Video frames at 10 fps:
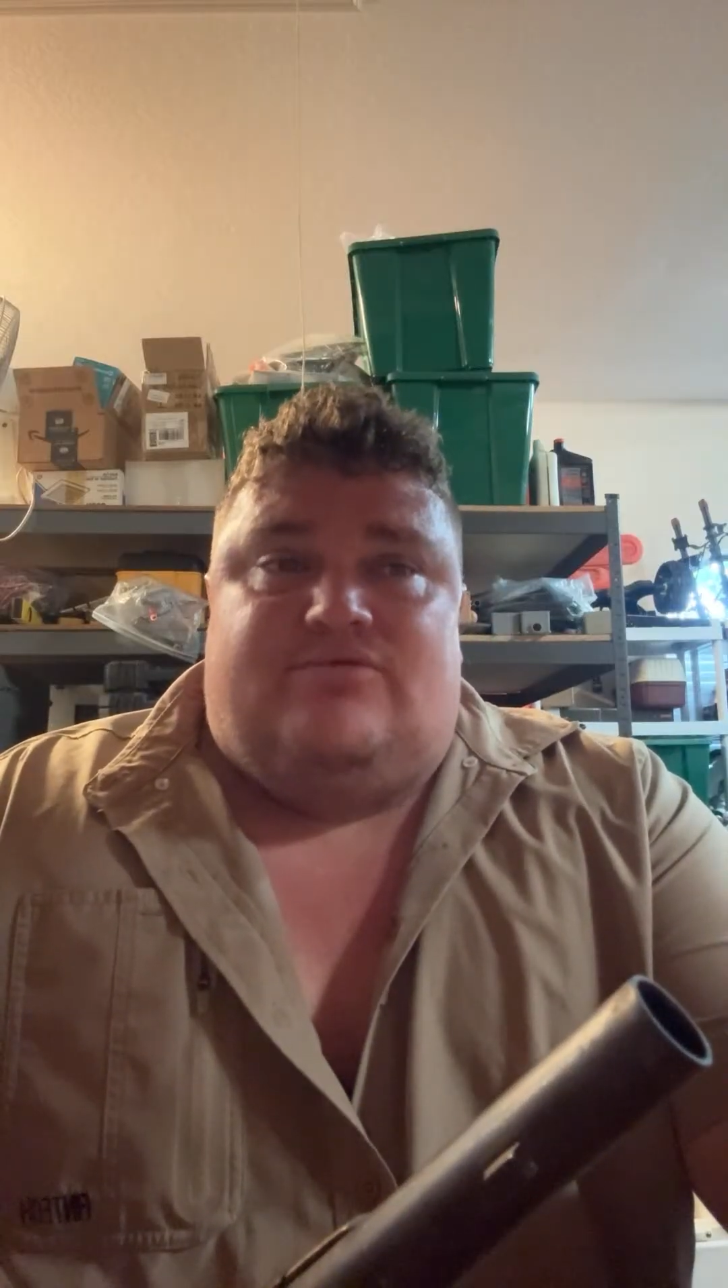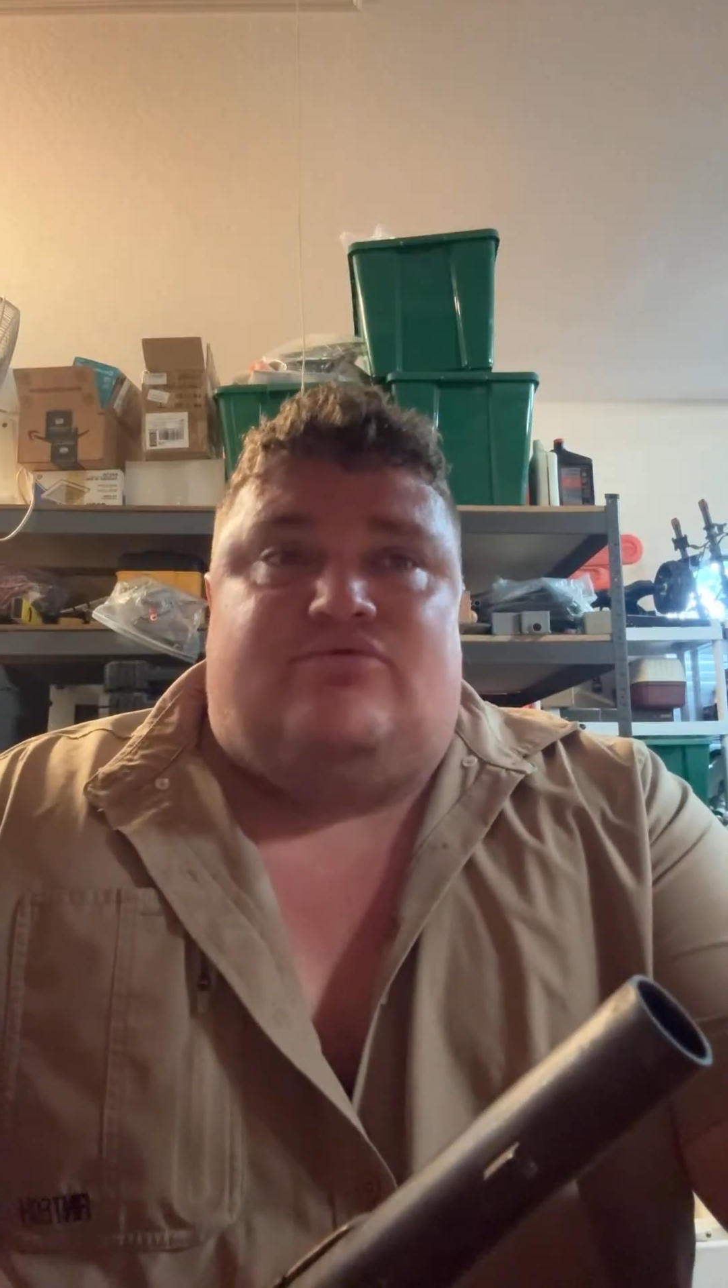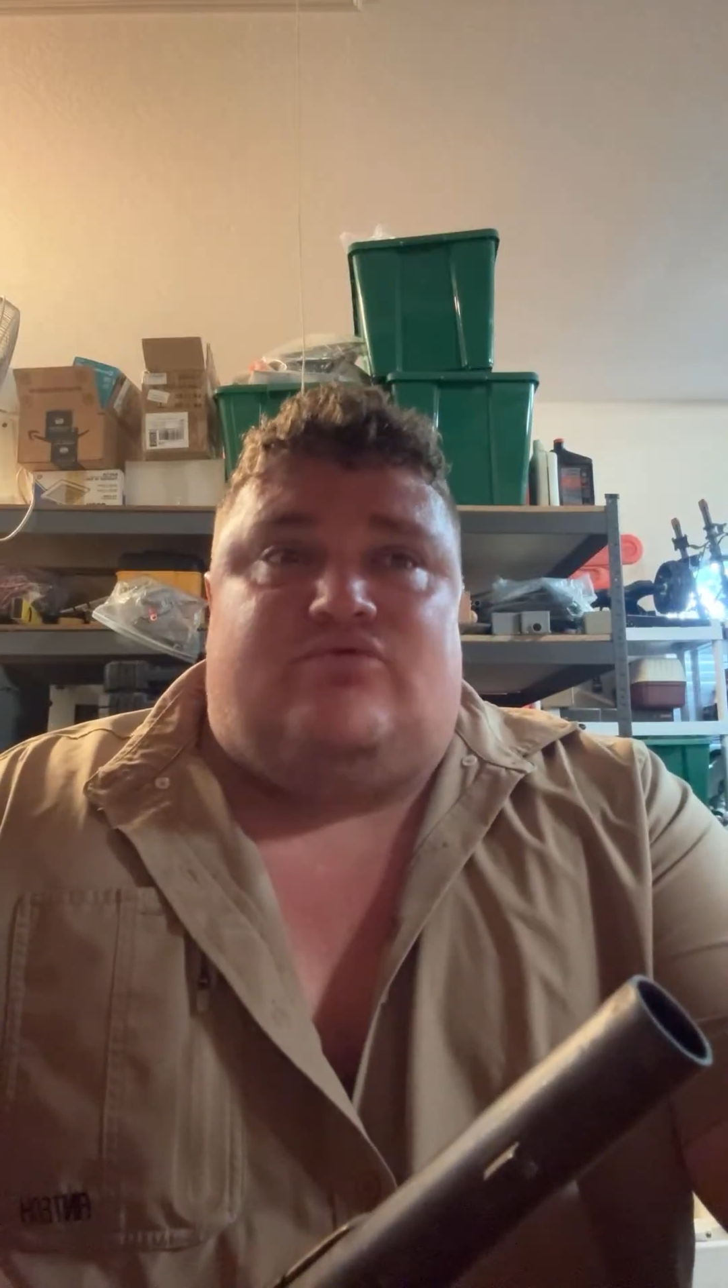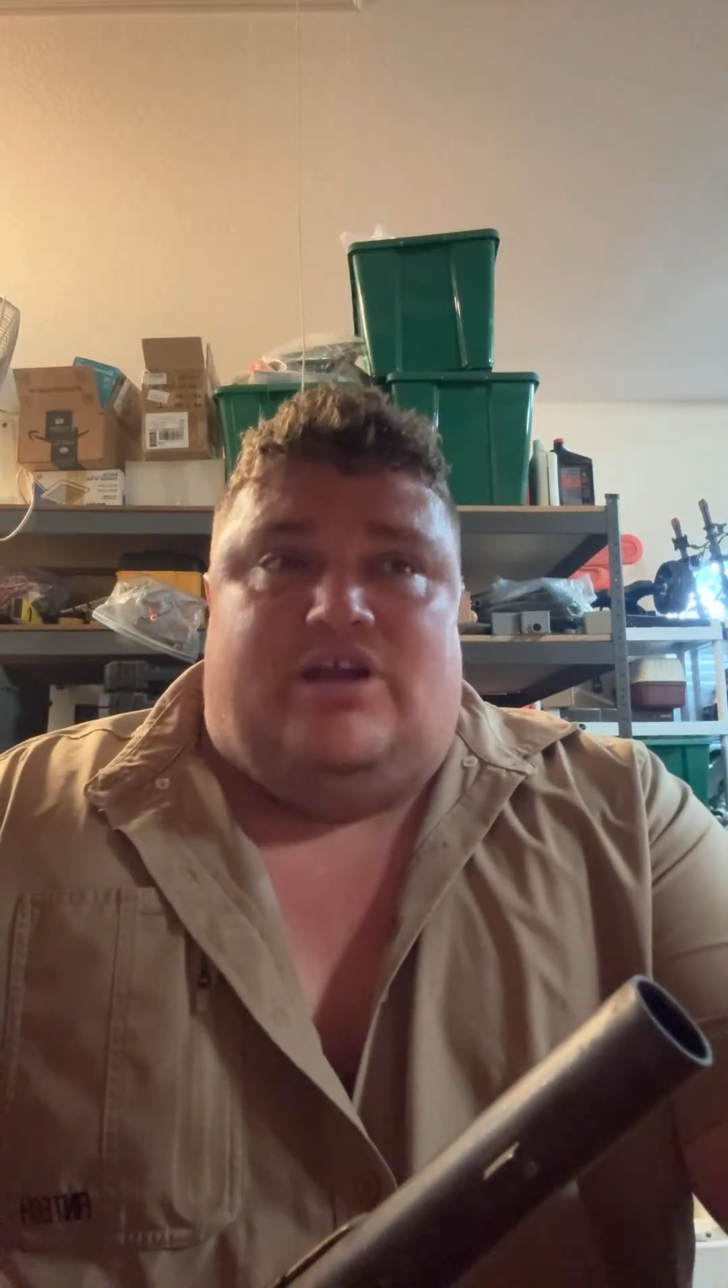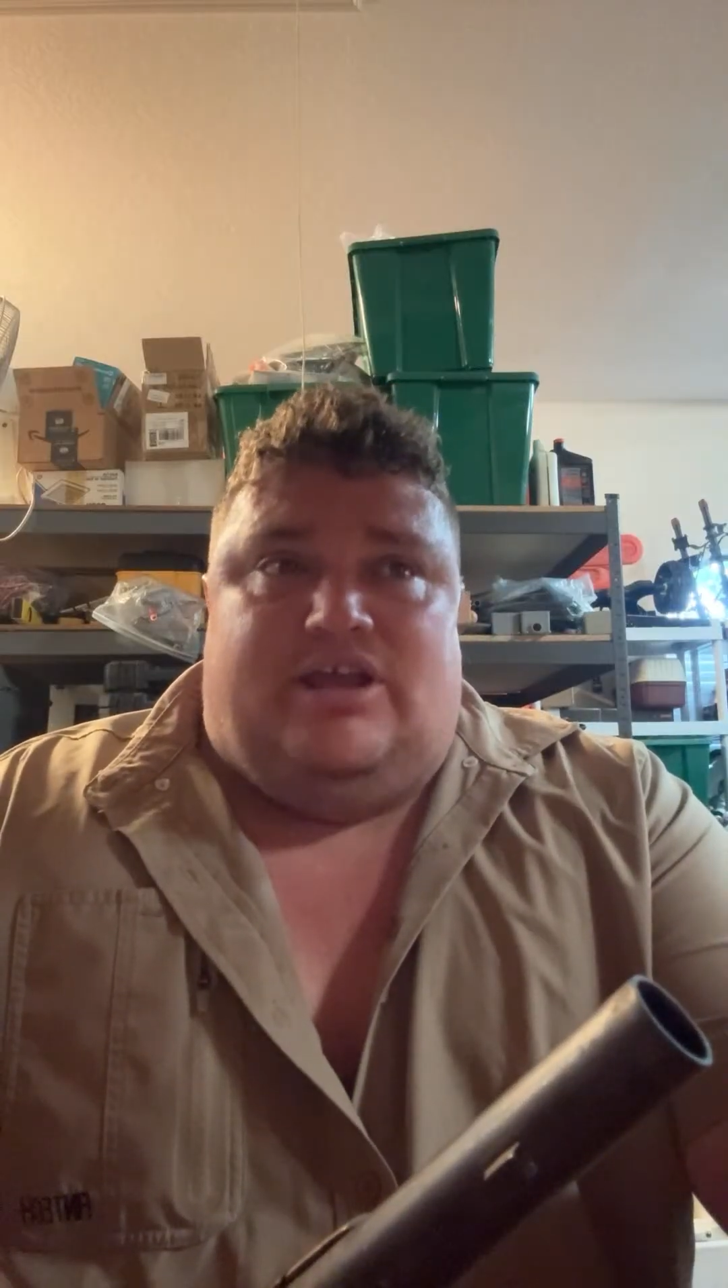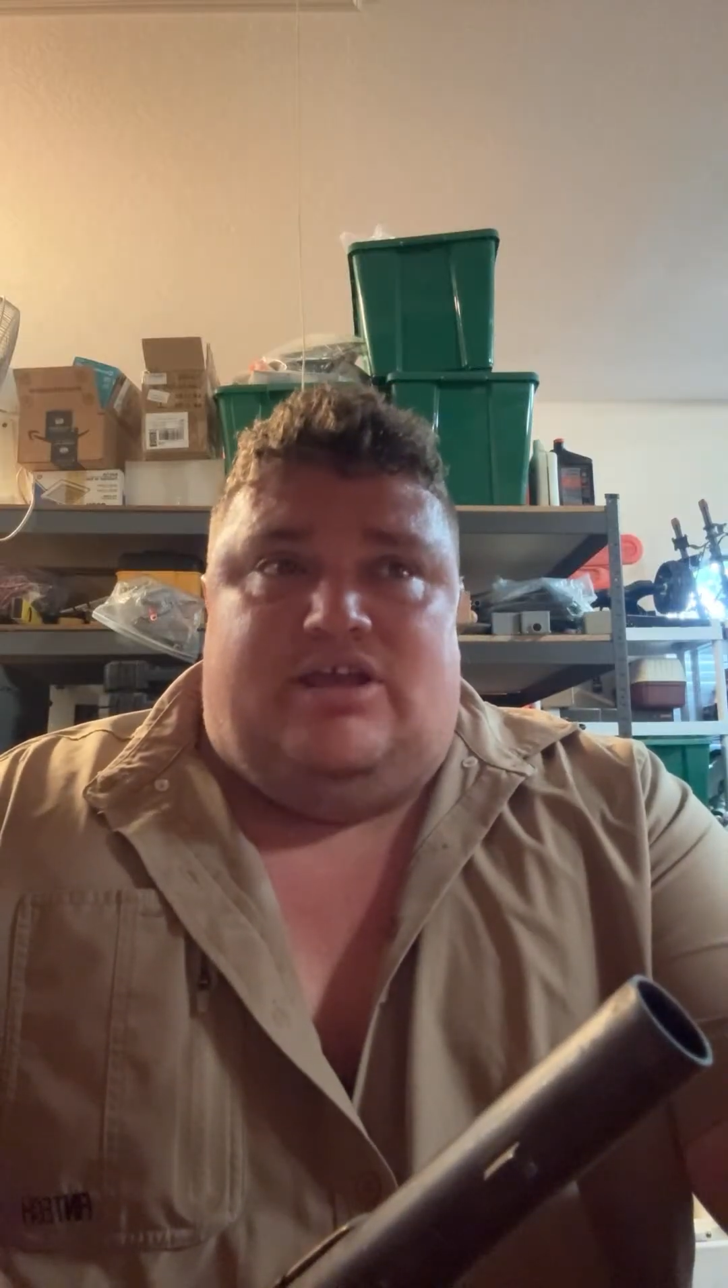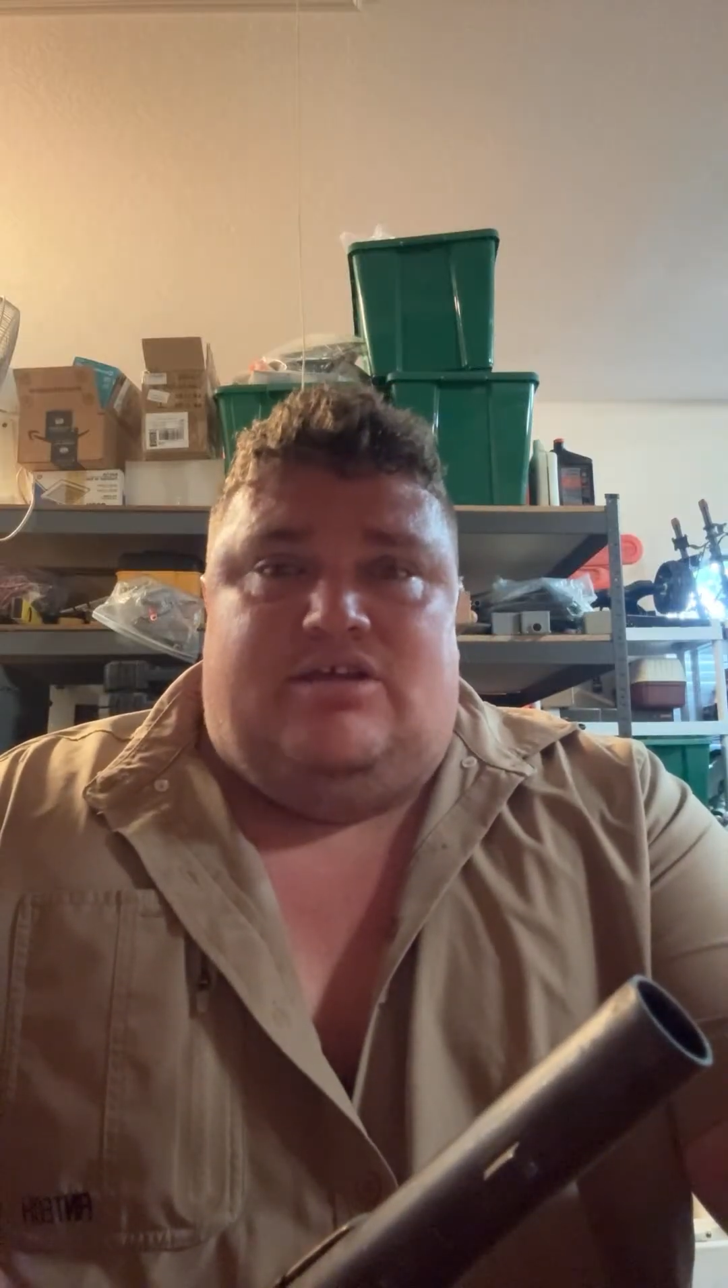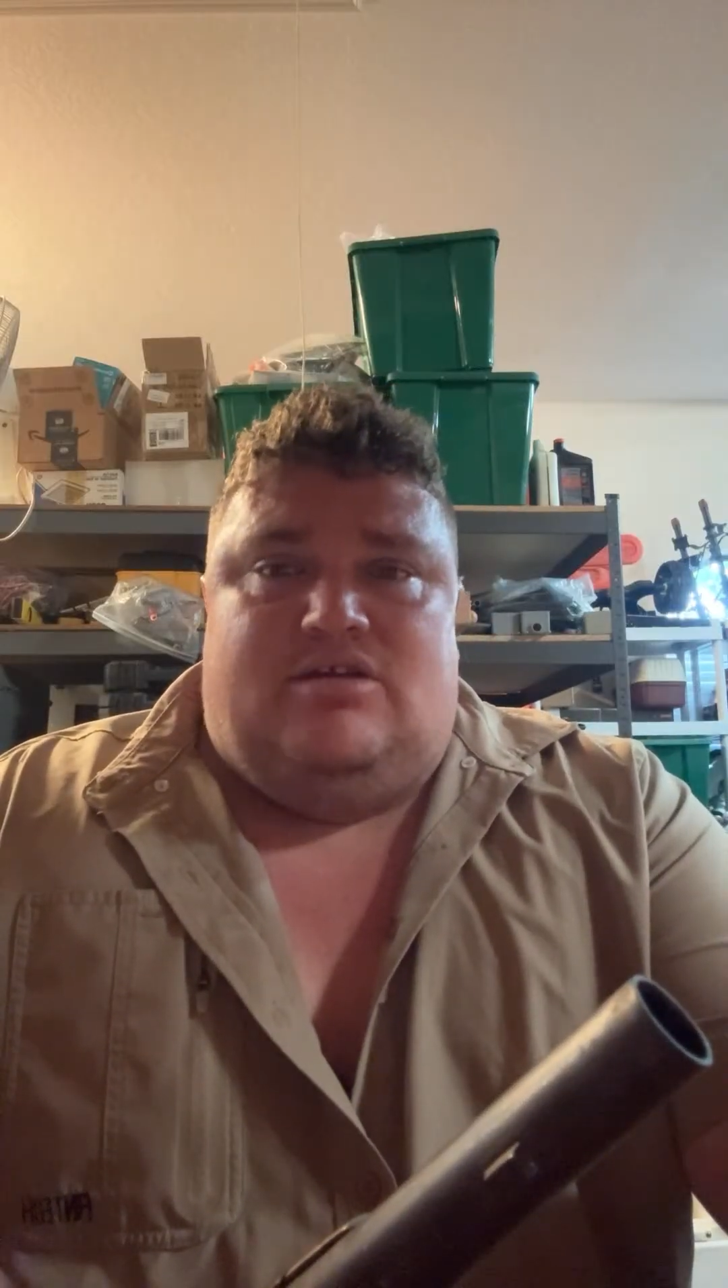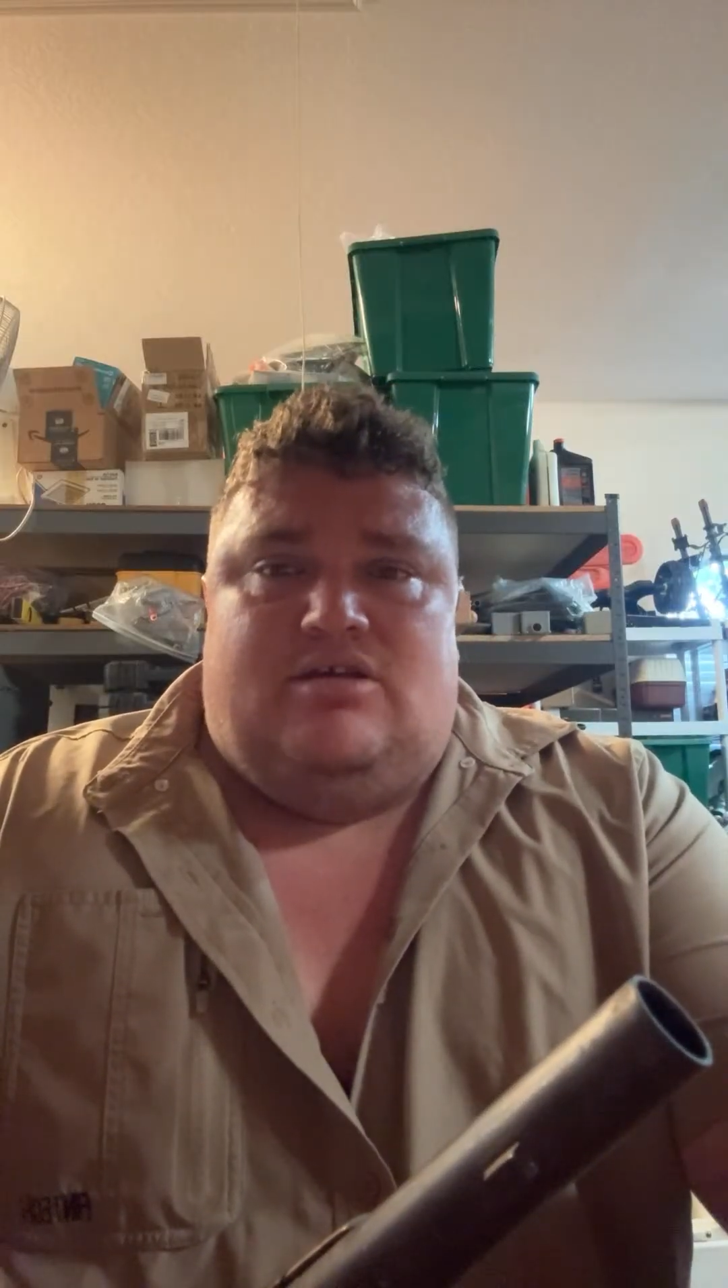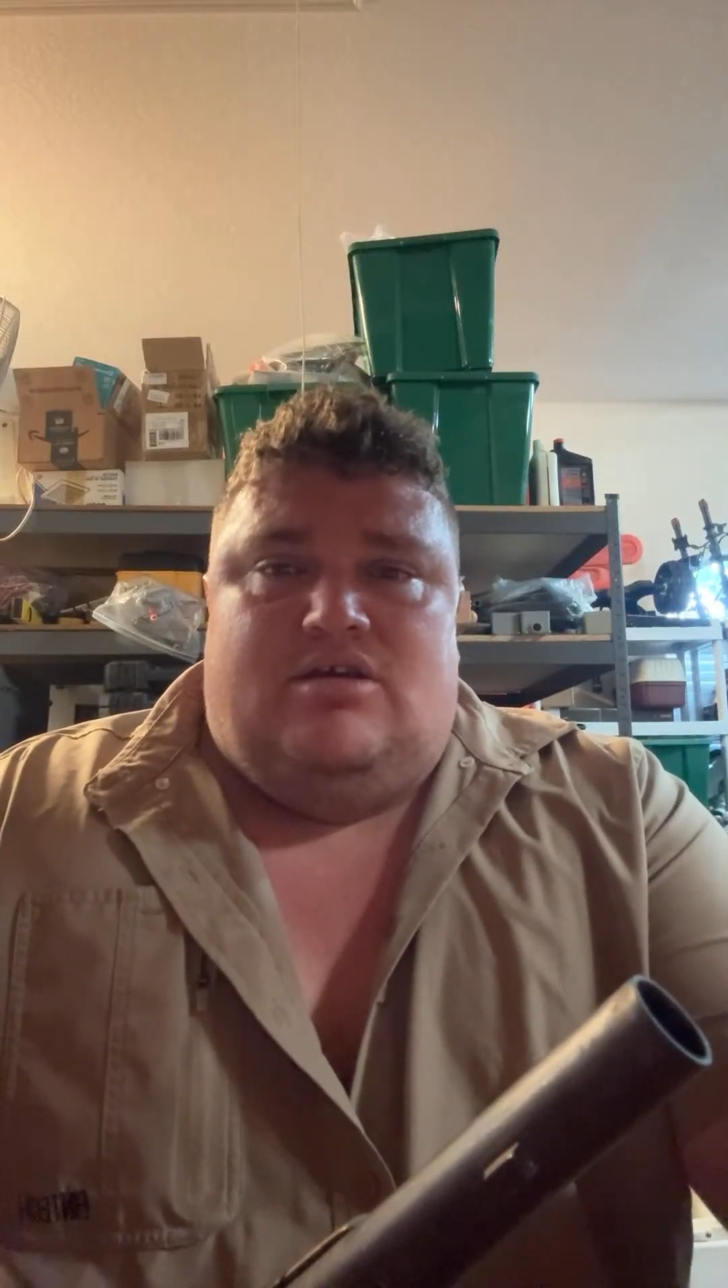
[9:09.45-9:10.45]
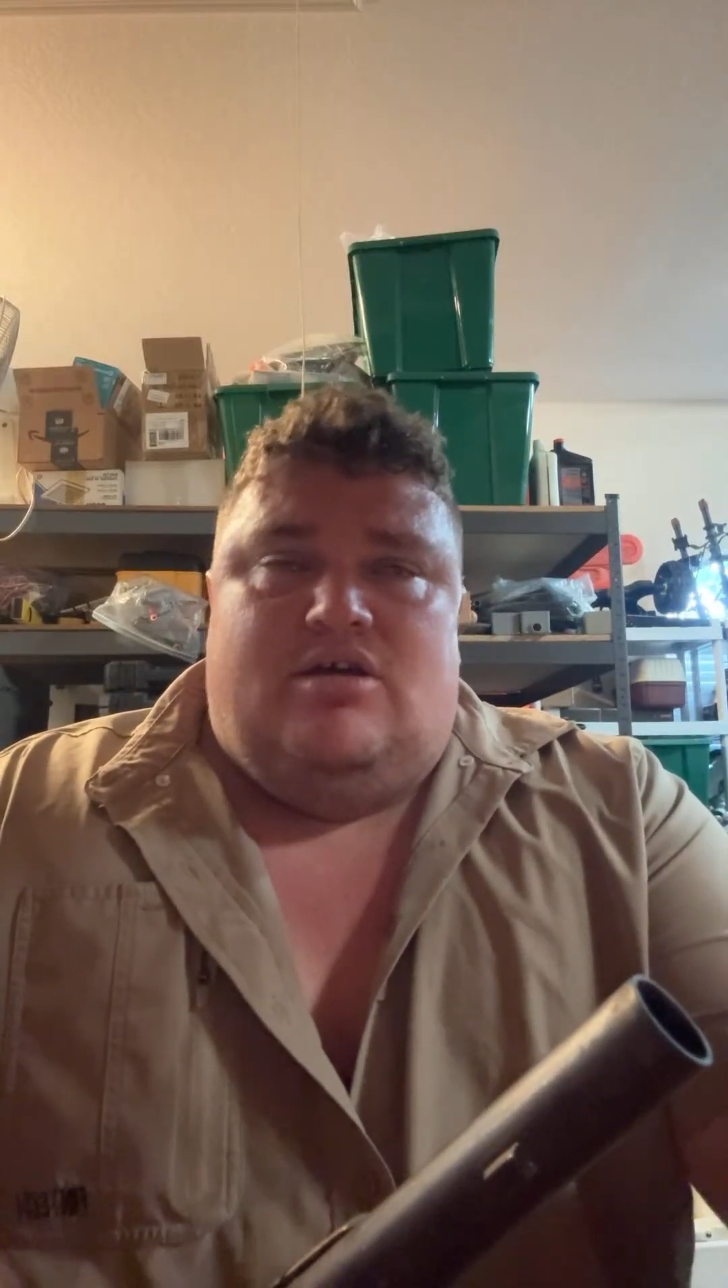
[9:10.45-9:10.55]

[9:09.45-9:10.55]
rain